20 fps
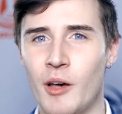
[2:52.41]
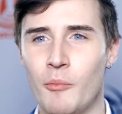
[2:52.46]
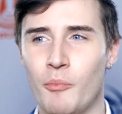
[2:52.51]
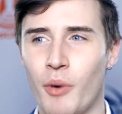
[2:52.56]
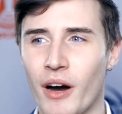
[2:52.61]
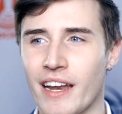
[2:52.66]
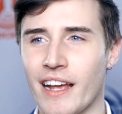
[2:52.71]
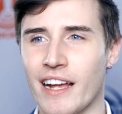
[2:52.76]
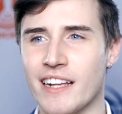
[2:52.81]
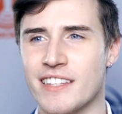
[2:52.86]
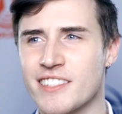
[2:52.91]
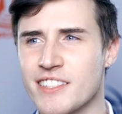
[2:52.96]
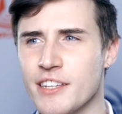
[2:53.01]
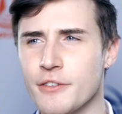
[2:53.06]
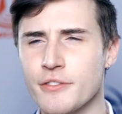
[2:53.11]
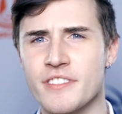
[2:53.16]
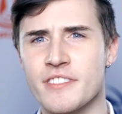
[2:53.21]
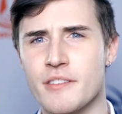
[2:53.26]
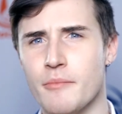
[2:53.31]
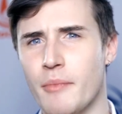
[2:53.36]
But it still
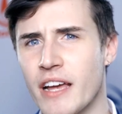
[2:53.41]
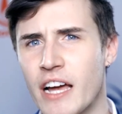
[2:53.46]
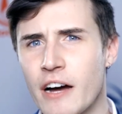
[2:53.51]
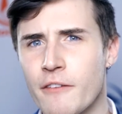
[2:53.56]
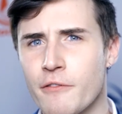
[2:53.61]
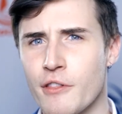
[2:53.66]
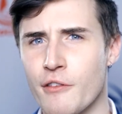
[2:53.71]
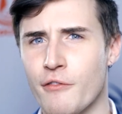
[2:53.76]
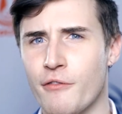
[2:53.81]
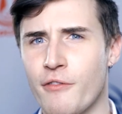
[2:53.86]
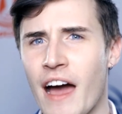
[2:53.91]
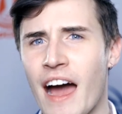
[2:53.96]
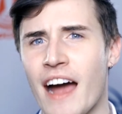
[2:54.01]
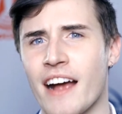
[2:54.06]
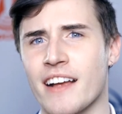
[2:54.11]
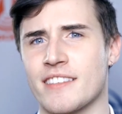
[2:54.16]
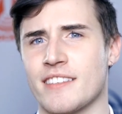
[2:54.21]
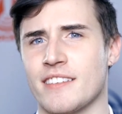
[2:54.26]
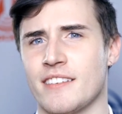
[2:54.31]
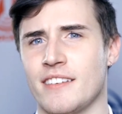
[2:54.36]
doesn't make up for the
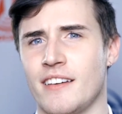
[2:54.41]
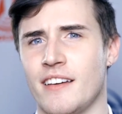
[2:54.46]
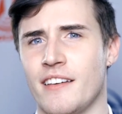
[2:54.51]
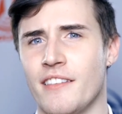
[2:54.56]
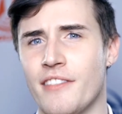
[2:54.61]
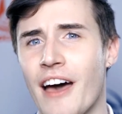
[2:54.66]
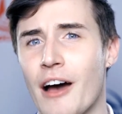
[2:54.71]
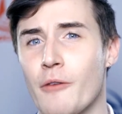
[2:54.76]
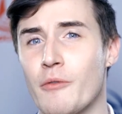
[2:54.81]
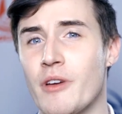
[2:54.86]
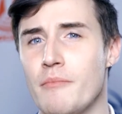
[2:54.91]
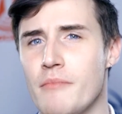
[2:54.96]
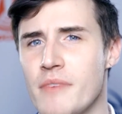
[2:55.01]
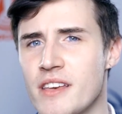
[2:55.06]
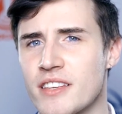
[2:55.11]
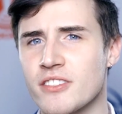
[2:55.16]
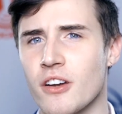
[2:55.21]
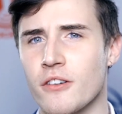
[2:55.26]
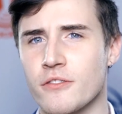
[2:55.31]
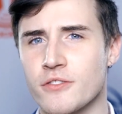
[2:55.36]
fact that we
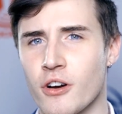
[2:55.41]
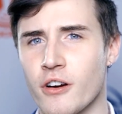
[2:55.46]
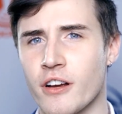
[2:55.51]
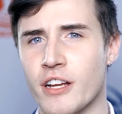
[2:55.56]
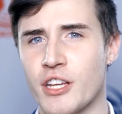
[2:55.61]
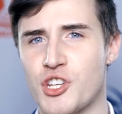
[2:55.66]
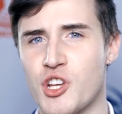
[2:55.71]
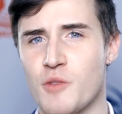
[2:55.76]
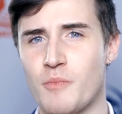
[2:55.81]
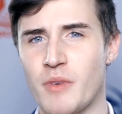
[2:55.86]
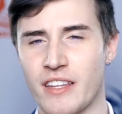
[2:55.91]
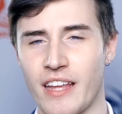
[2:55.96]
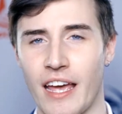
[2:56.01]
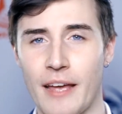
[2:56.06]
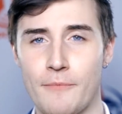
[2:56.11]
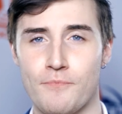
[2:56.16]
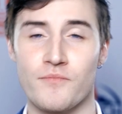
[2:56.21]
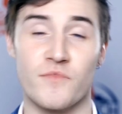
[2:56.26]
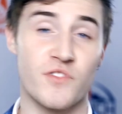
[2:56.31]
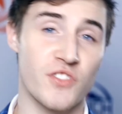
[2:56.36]
missed our target shipping
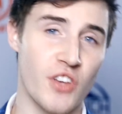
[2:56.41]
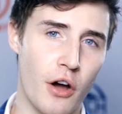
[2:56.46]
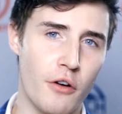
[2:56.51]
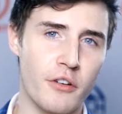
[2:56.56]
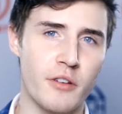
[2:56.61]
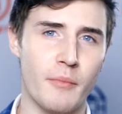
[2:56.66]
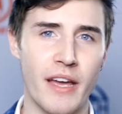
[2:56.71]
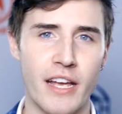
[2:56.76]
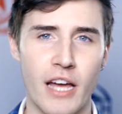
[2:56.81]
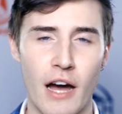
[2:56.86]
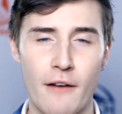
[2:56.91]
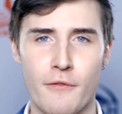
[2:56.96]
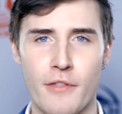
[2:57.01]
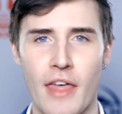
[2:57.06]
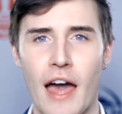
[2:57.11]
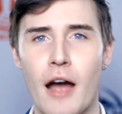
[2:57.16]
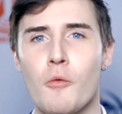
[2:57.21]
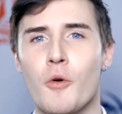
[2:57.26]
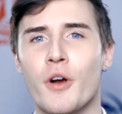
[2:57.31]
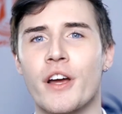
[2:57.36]
date. So to make up for
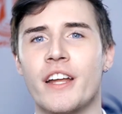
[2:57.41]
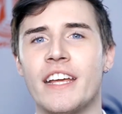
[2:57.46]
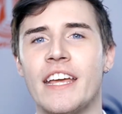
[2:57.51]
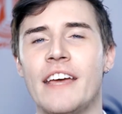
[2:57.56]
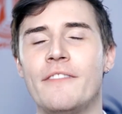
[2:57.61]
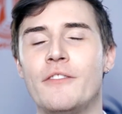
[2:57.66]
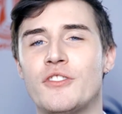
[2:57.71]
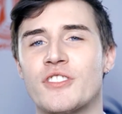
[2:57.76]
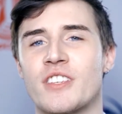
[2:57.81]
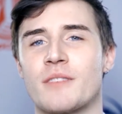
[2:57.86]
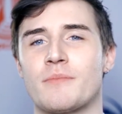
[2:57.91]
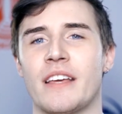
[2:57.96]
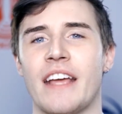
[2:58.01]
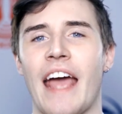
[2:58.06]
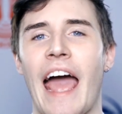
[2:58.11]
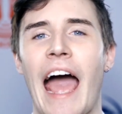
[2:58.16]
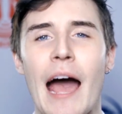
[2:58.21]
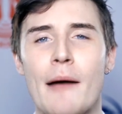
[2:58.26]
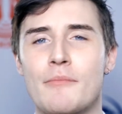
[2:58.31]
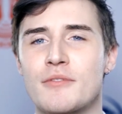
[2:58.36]
that, we're gonna give you something
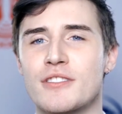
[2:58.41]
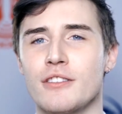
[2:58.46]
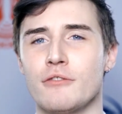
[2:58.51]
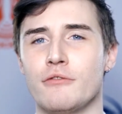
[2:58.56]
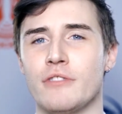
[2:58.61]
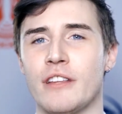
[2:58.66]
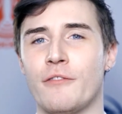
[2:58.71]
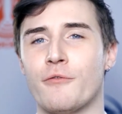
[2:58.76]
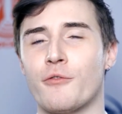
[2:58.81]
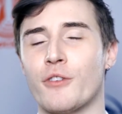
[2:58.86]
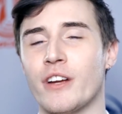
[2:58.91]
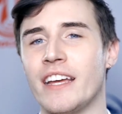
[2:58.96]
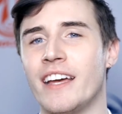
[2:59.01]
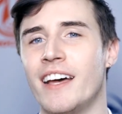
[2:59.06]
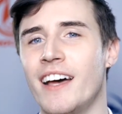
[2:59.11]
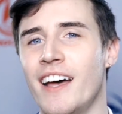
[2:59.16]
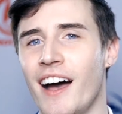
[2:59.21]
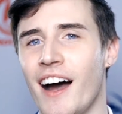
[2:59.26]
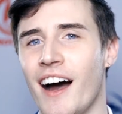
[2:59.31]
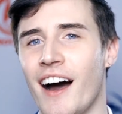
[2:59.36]
absolutely free.
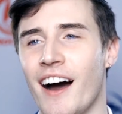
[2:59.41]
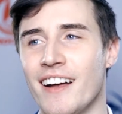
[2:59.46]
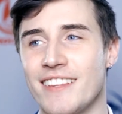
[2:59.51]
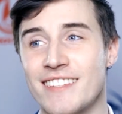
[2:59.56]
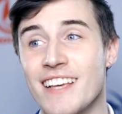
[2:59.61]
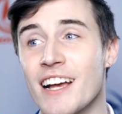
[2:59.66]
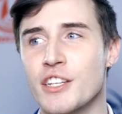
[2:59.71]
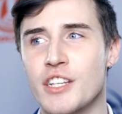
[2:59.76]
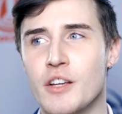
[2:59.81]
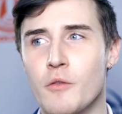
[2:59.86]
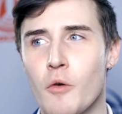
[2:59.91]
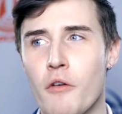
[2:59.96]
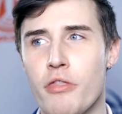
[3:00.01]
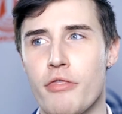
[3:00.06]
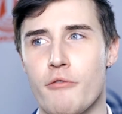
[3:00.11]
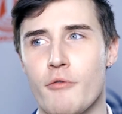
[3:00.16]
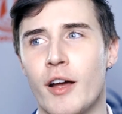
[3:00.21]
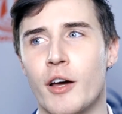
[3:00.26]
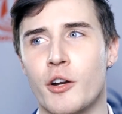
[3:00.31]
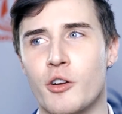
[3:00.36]
It's actually worth
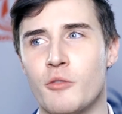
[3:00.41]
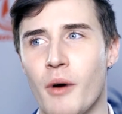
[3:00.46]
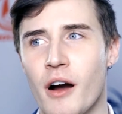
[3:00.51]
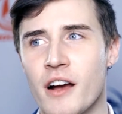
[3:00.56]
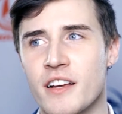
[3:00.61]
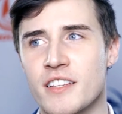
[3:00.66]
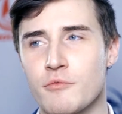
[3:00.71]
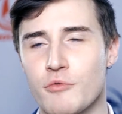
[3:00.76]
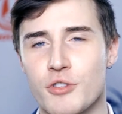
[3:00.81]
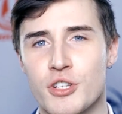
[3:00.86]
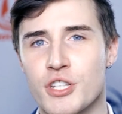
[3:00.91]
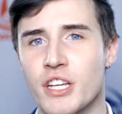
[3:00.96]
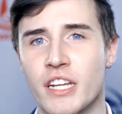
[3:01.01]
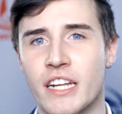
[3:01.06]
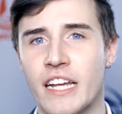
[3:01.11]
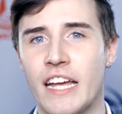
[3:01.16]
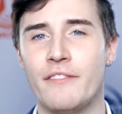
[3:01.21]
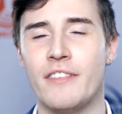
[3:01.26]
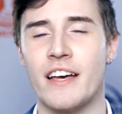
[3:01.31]
$300. We're just gonna give